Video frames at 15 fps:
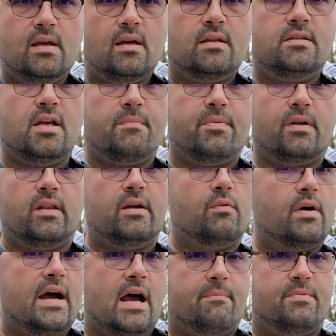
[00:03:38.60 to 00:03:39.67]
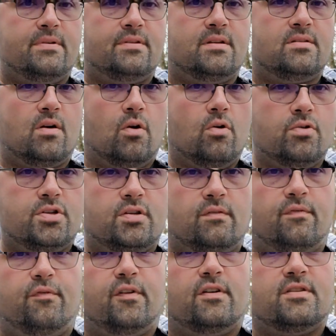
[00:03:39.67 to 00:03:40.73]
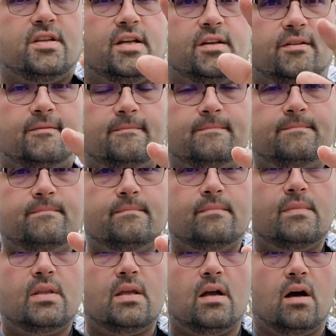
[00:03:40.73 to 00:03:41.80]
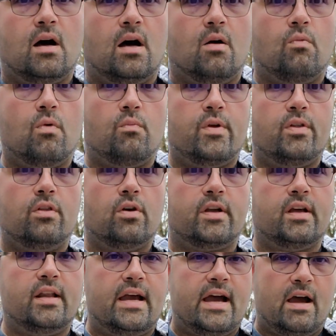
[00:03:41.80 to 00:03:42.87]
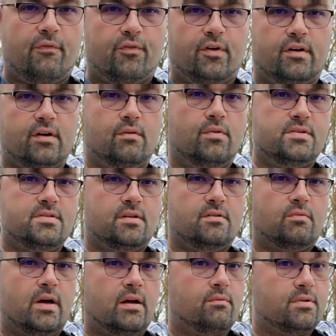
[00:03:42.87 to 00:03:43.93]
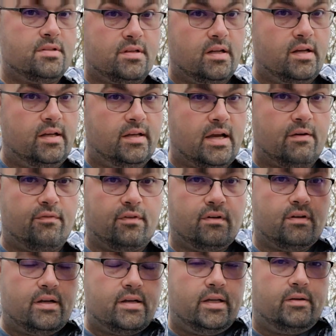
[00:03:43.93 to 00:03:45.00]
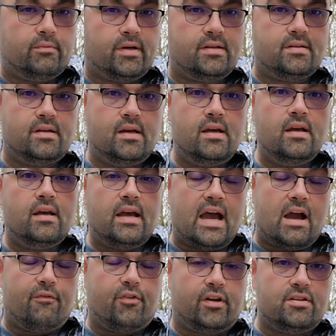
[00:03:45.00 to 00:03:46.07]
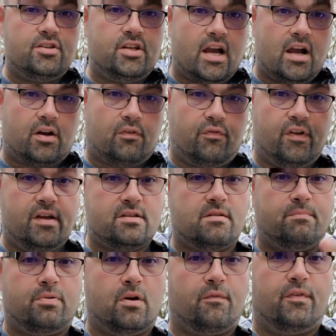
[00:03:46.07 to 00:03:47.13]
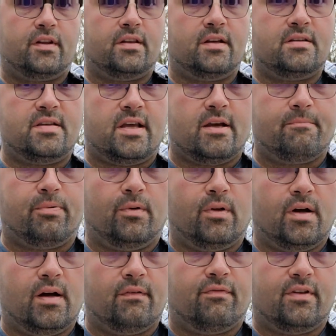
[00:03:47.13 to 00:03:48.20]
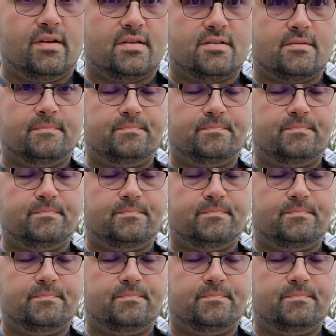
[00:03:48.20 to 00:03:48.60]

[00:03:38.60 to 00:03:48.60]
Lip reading: typically what happens is ocean fills in. When we look at Africa, which is why we're studying Africa anyways, African geography is a perfect example of this,